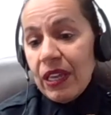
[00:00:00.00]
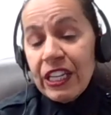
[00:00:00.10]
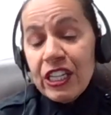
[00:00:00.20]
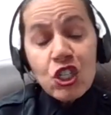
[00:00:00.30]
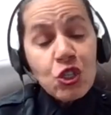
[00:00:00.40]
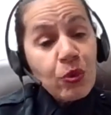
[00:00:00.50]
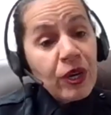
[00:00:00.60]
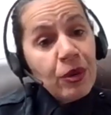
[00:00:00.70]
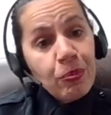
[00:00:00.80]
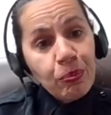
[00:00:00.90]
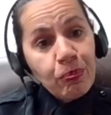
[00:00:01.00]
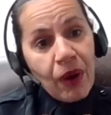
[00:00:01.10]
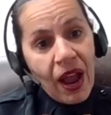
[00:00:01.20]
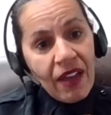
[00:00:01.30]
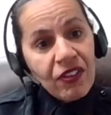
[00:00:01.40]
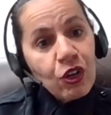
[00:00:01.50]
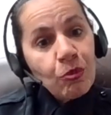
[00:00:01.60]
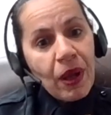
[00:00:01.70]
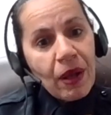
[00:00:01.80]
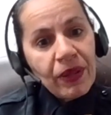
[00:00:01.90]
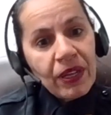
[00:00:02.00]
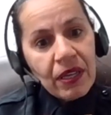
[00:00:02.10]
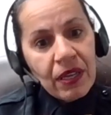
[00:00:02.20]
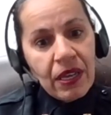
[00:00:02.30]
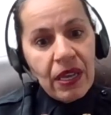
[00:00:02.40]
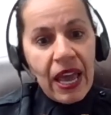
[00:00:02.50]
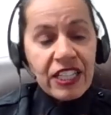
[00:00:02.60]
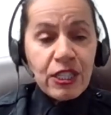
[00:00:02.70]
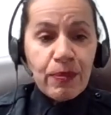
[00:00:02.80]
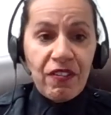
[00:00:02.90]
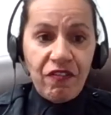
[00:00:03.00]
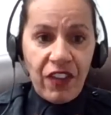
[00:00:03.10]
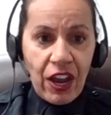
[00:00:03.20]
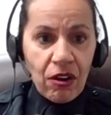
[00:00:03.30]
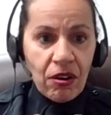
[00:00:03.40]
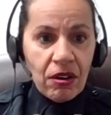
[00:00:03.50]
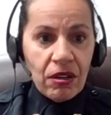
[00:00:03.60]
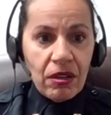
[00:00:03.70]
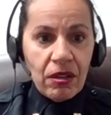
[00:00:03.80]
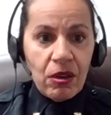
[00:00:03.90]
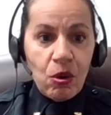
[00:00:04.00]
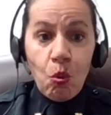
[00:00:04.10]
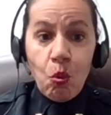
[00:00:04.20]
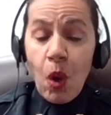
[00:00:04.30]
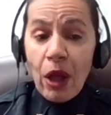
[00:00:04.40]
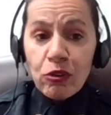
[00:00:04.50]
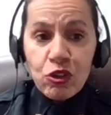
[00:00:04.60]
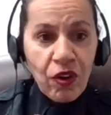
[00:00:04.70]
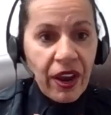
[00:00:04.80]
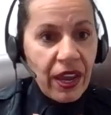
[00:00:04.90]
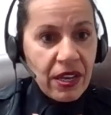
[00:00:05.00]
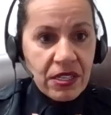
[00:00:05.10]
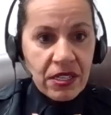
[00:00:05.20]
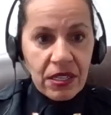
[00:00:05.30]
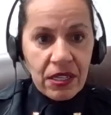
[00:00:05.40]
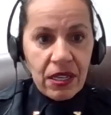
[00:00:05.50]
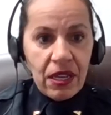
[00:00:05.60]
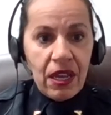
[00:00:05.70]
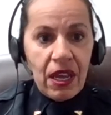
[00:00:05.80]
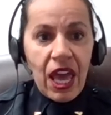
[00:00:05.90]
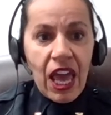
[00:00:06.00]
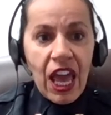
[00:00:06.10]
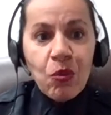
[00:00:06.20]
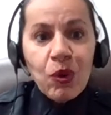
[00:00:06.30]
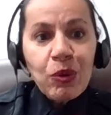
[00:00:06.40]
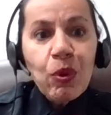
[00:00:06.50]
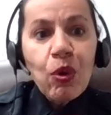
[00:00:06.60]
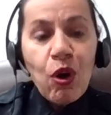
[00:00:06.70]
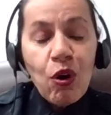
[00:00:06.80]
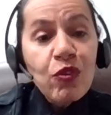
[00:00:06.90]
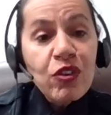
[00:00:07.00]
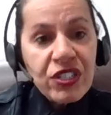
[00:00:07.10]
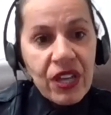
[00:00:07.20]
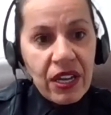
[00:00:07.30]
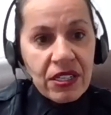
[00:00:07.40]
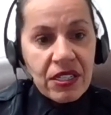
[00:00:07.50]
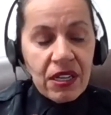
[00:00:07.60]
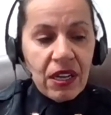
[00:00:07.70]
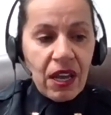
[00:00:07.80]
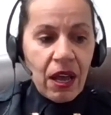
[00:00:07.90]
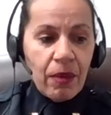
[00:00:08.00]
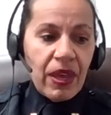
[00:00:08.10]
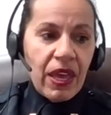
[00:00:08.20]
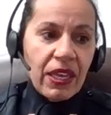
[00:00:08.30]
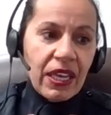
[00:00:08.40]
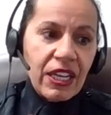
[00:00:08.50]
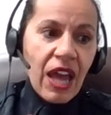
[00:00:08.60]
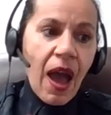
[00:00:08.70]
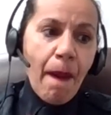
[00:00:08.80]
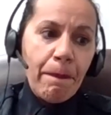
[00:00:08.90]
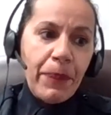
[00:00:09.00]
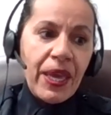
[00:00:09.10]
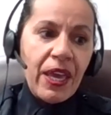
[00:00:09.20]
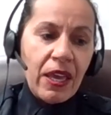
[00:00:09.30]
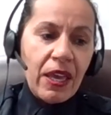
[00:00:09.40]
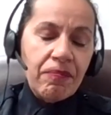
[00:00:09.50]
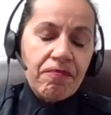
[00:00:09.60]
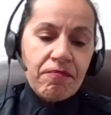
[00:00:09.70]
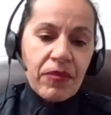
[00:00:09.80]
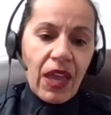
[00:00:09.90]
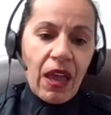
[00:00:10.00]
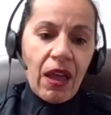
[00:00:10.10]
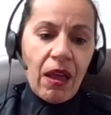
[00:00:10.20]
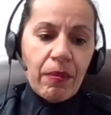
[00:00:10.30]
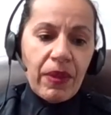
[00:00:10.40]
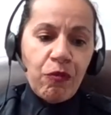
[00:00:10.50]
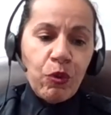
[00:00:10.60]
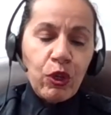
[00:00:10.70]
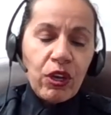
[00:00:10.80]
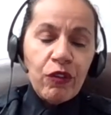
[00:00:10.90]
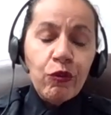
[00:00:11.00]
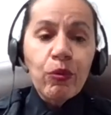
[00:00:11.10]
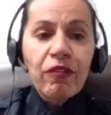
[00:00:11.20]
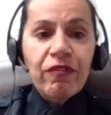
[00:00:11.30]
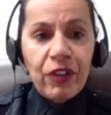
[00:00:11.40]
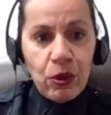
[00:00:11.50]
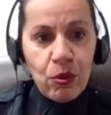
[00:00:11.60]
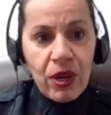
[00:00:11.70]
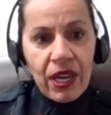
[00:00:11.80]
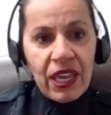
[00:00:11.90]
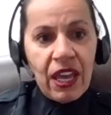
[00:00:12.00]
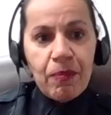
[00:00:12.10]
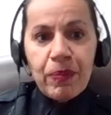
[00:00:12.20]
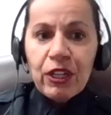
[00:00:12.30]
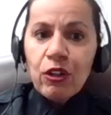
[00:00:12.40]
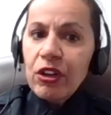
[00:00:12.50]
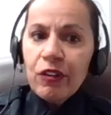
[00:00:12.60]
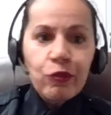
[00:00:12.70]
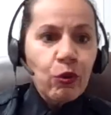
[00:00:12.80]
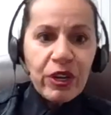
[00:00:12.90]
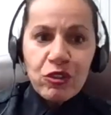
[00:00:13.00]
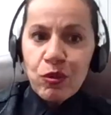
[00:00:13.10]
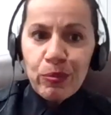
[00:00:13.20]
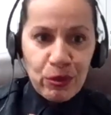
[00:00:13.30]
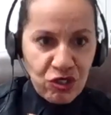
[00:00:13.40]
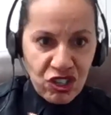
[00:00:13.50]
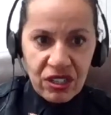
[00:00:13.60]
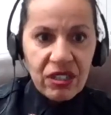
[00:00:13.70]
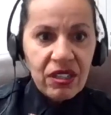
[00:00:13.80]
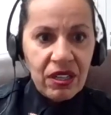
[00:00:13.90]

industry, private or public, has to be fair, well-trained, equitable oversight. It cannot be, if we're looking for review, it can't be looking for retribution.